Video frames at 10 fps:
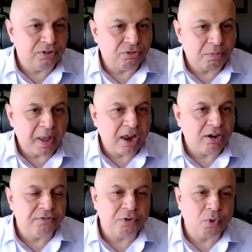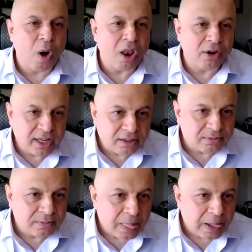repetitive
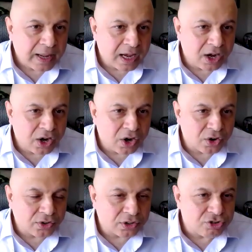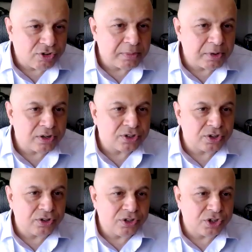quality or the
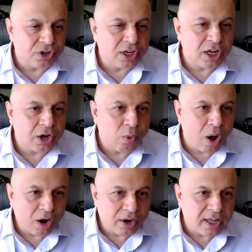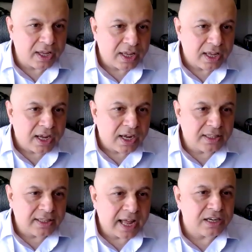tremulous or the jerky quality.
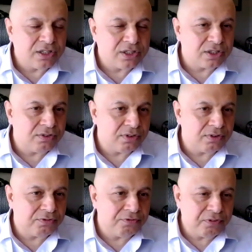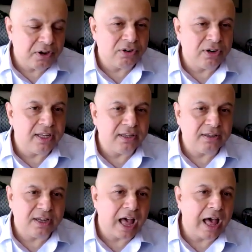That is
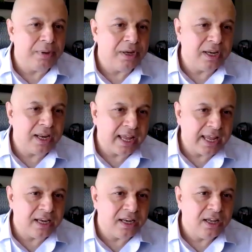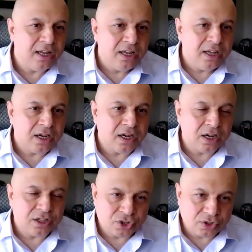fairly common in
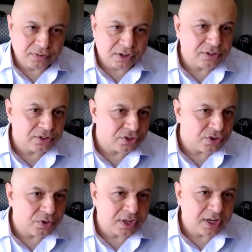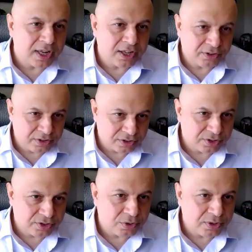cervical dystonia and other
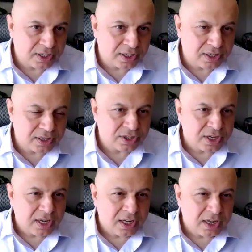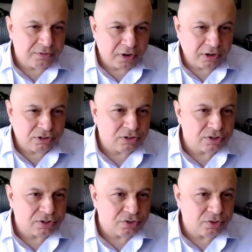dystonias. In
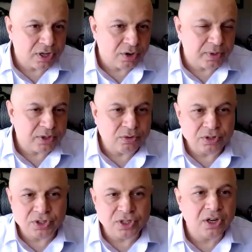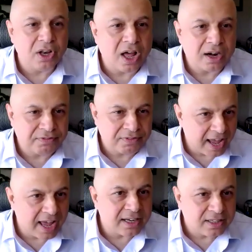functional dystonia, we don't see a lot of
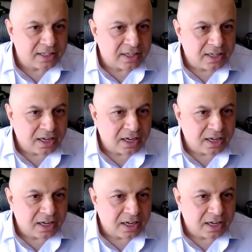that